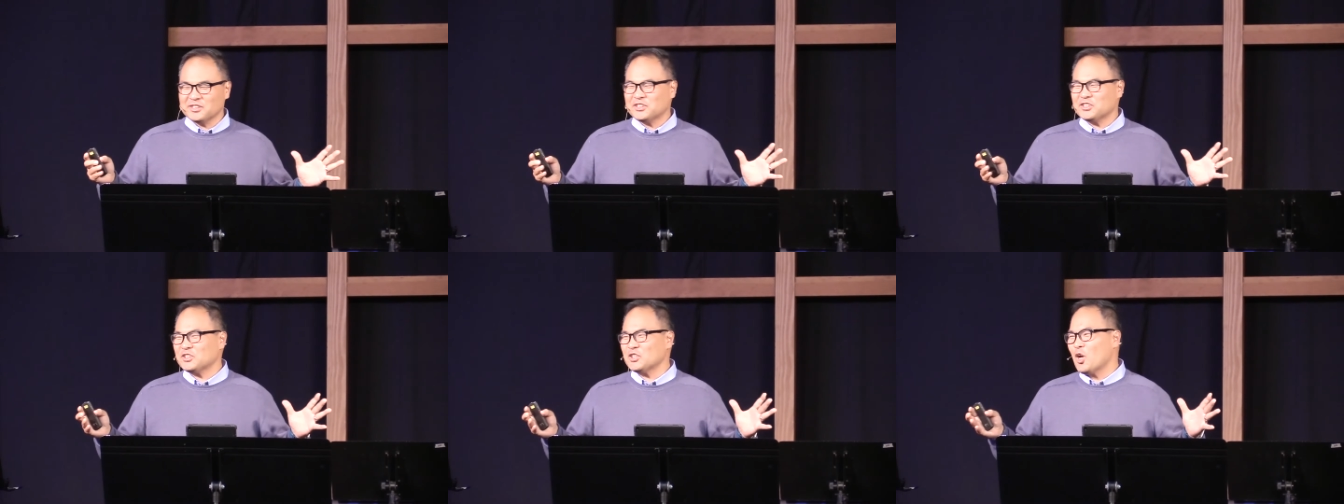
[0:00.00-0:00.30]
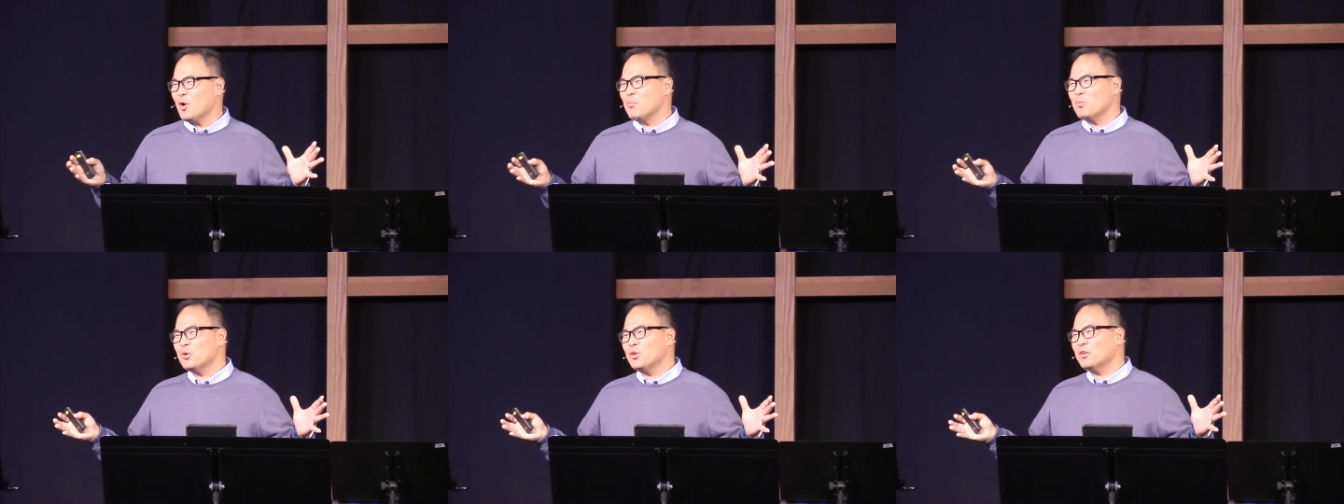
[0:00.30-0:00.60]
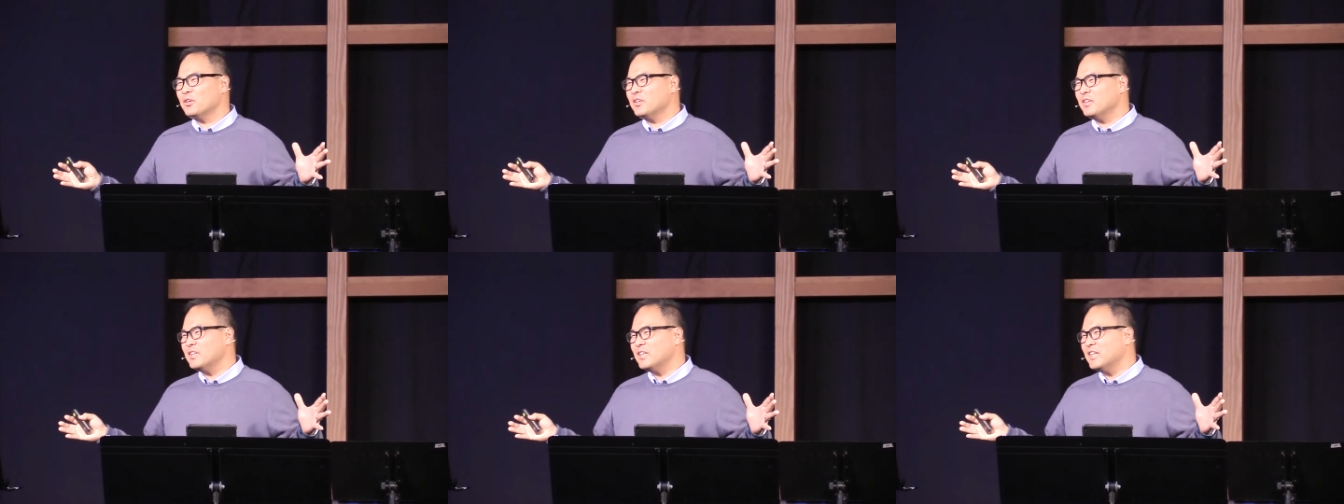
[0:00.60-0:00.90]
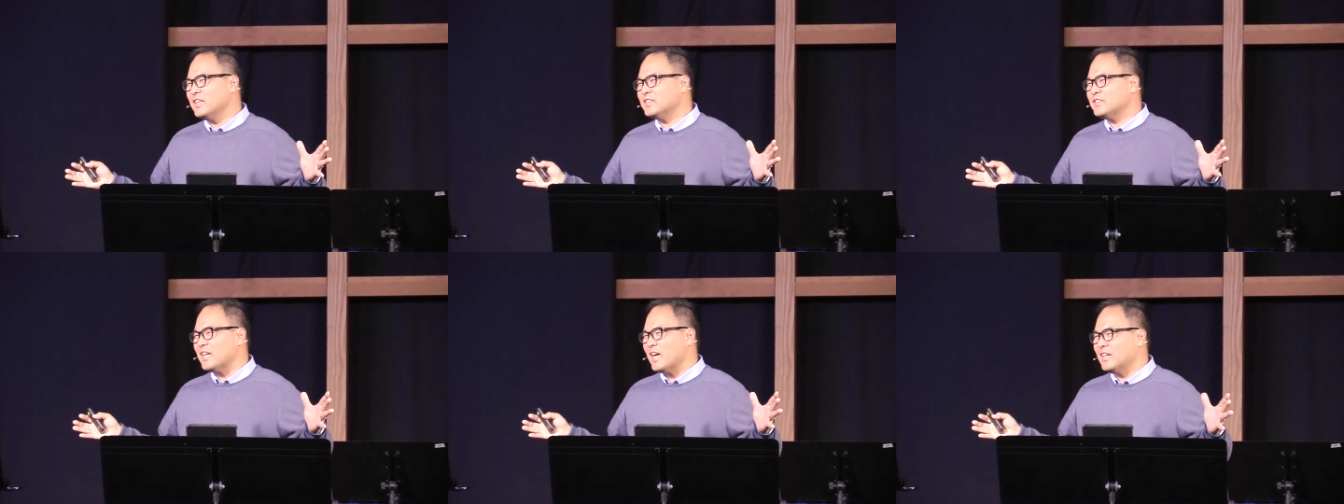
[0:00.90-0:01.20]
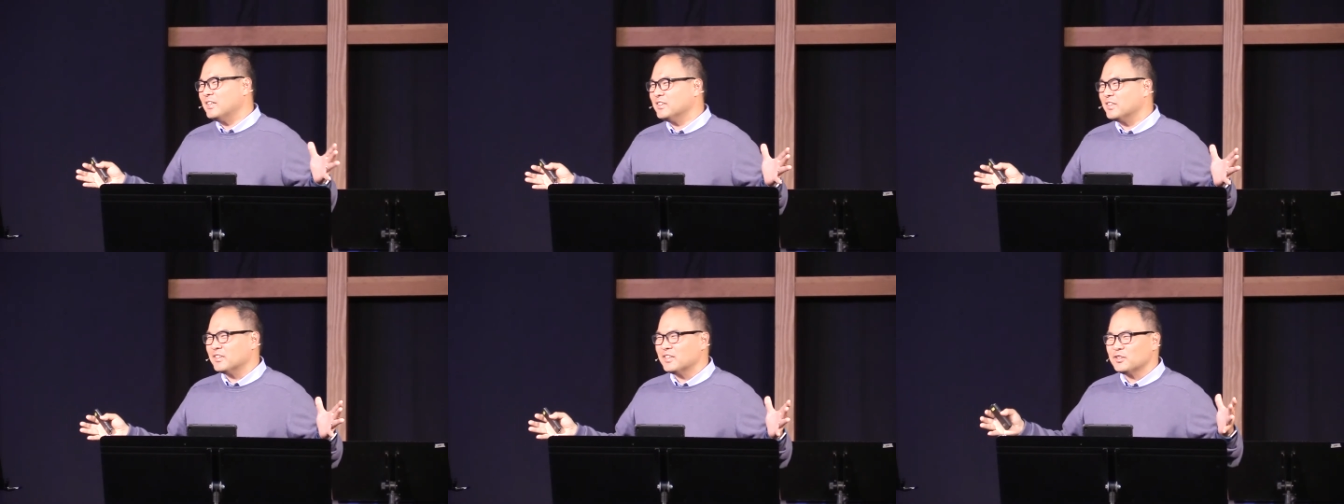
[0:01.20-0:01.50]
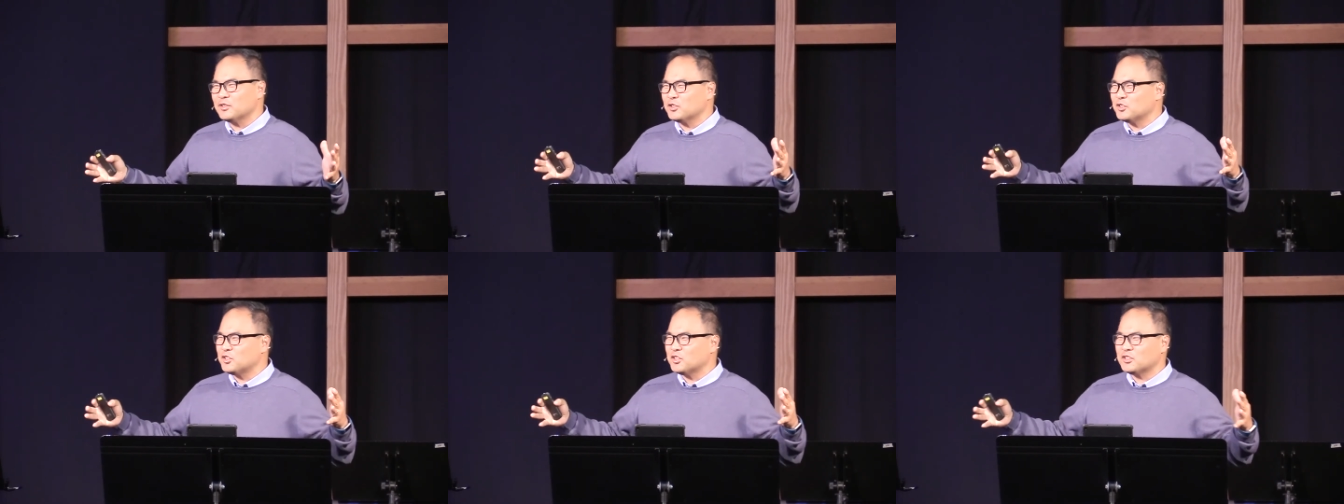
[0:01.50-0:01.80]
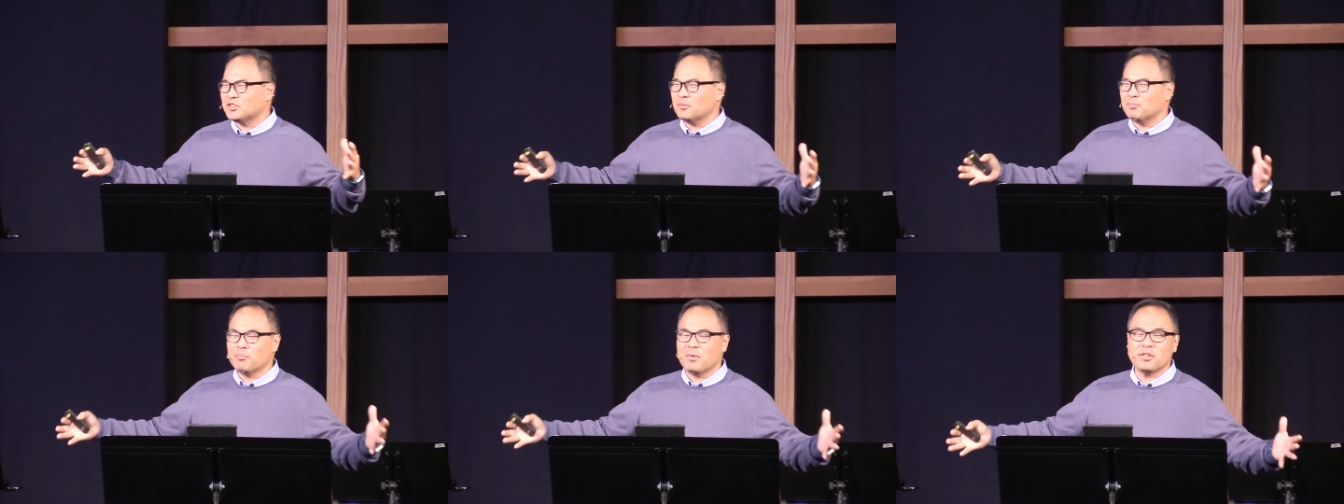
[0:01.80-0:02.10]
summer is ending. This is
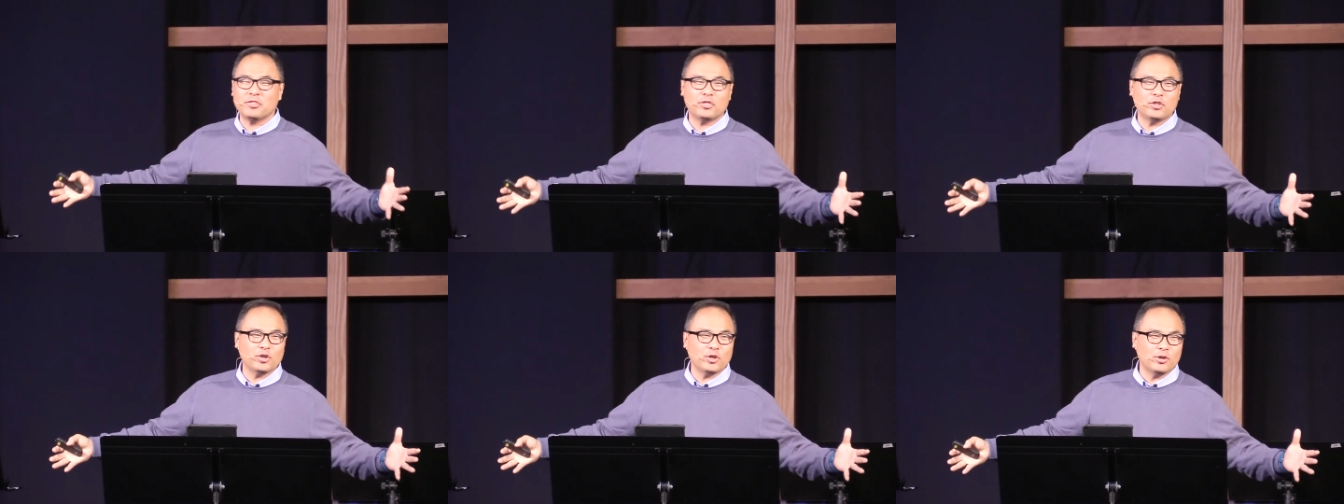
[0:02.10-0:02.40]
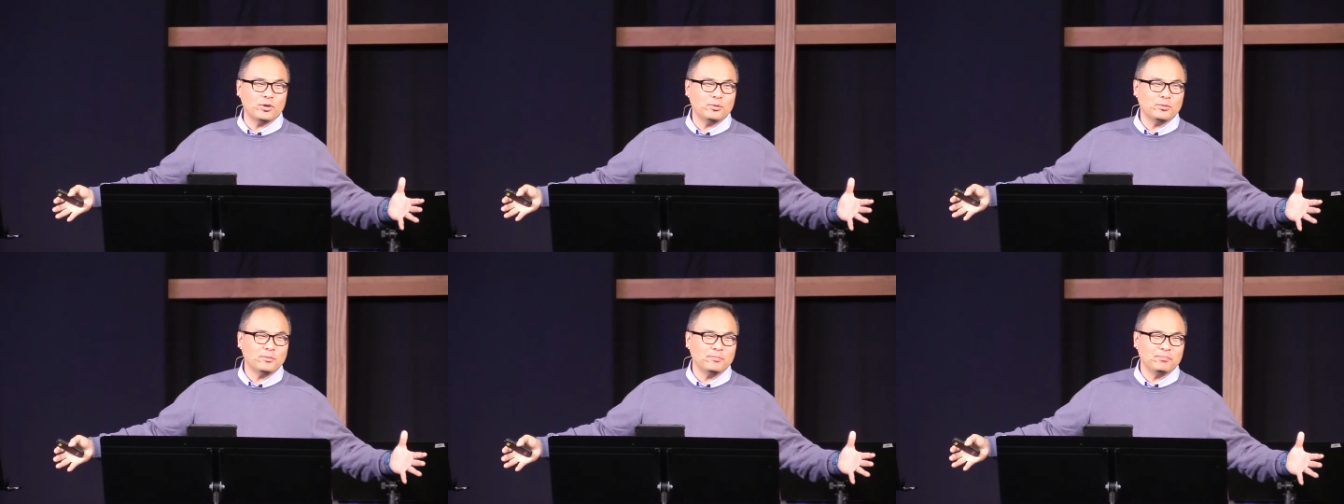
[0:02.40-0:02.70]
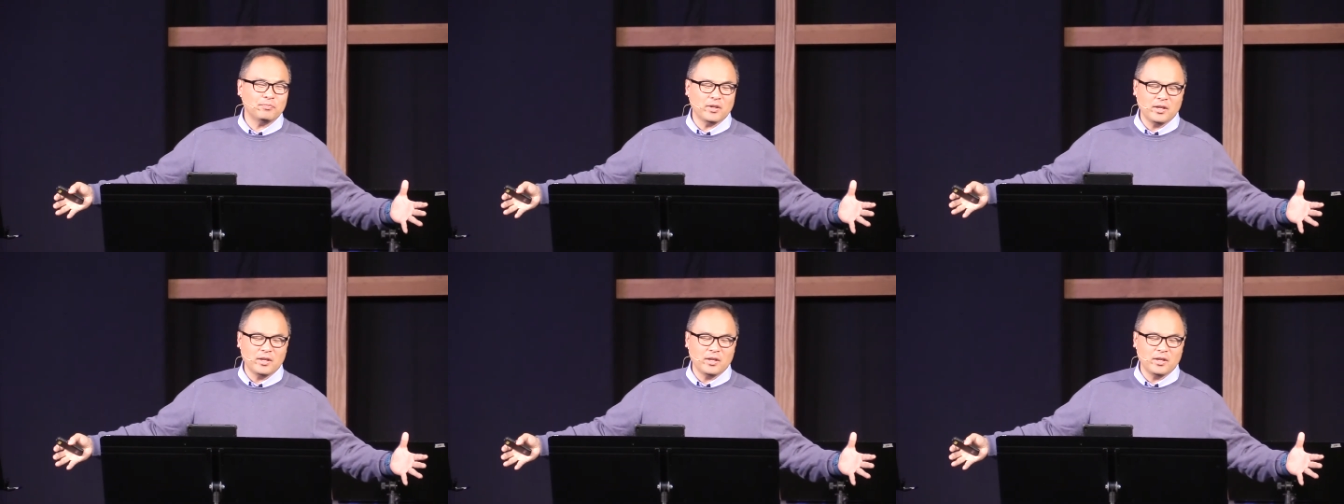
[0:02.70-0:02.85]
just a month ago.